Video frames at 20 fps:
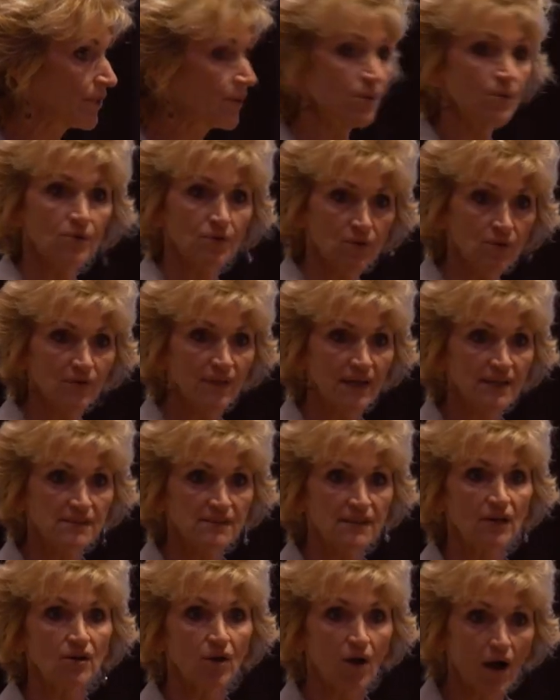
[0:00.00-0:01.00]
you do this,
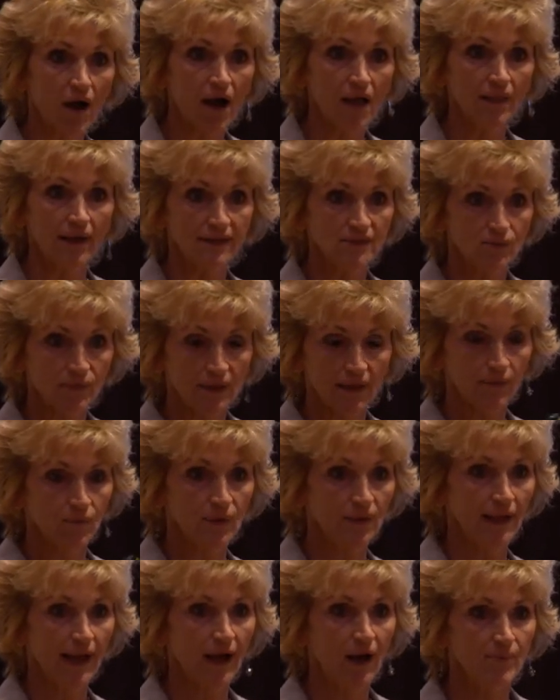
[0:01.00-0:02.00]
then call us. We'll,
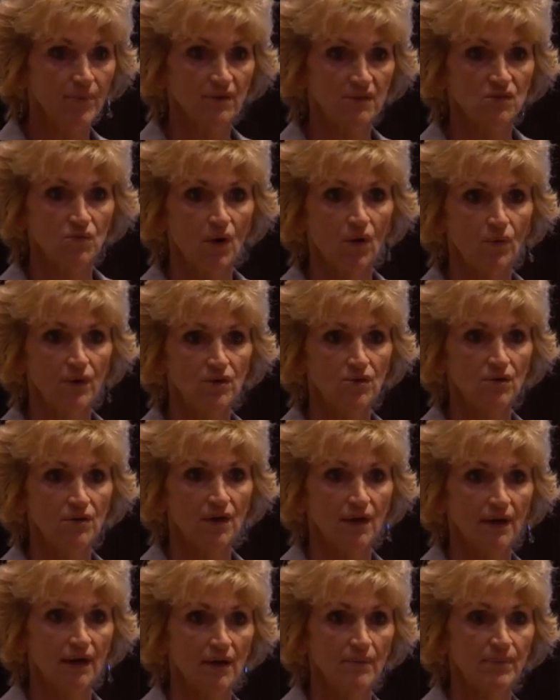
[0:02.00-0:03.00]
we'll help you. This is what we do in
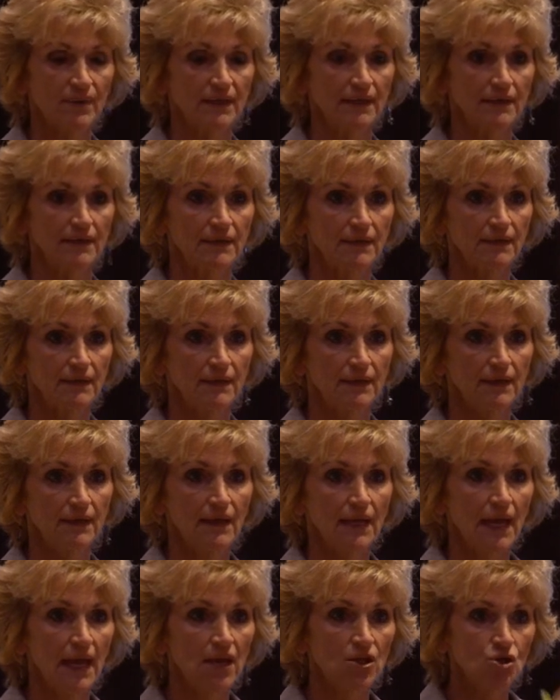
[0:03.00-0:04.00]
our company.
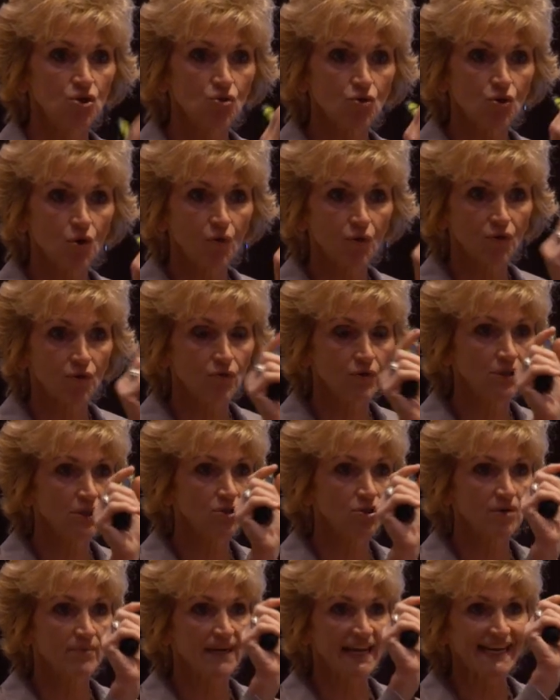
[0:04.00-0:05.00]
And you go through and
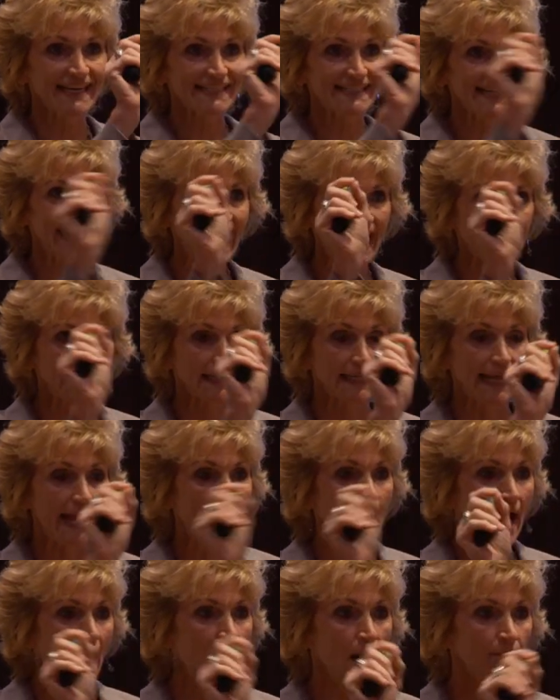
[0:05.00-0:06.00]
determine exactly
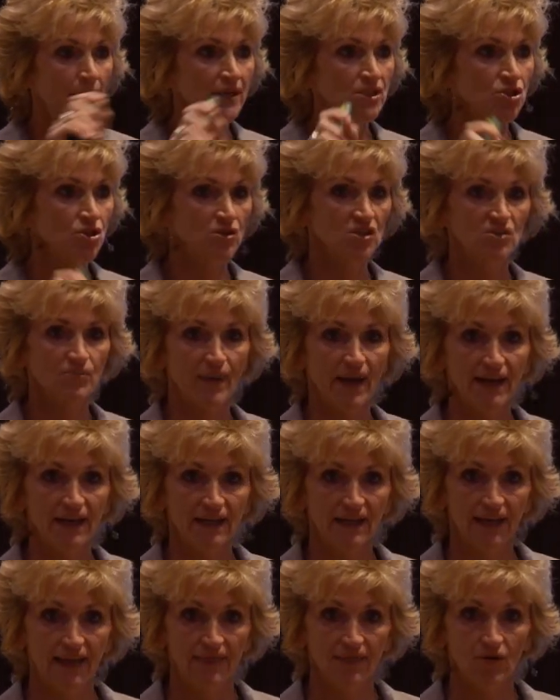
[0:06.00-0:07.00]
how much you're
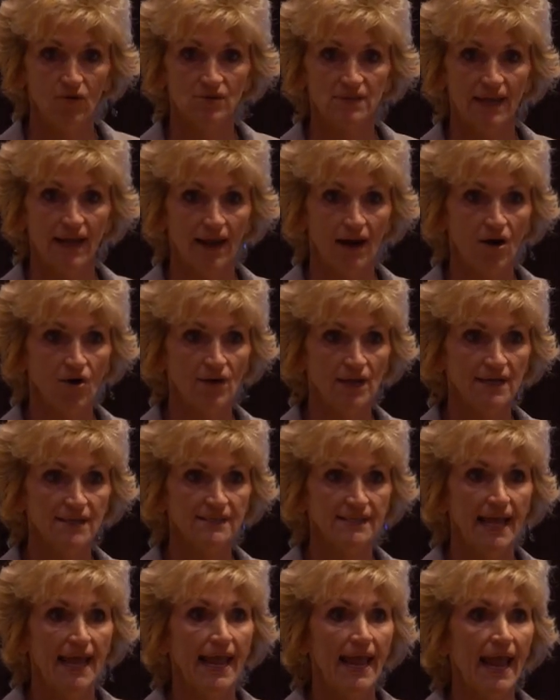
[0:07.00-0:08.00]
spending in those
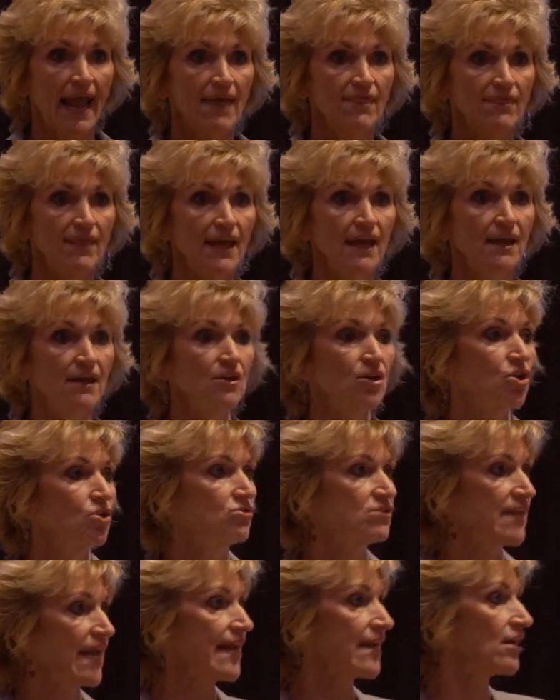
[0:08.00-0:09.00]
areas, and then you
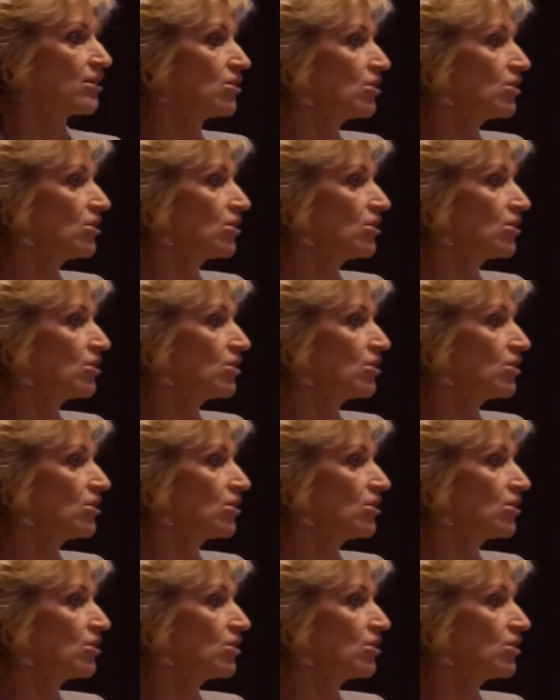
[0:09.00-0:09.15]
take a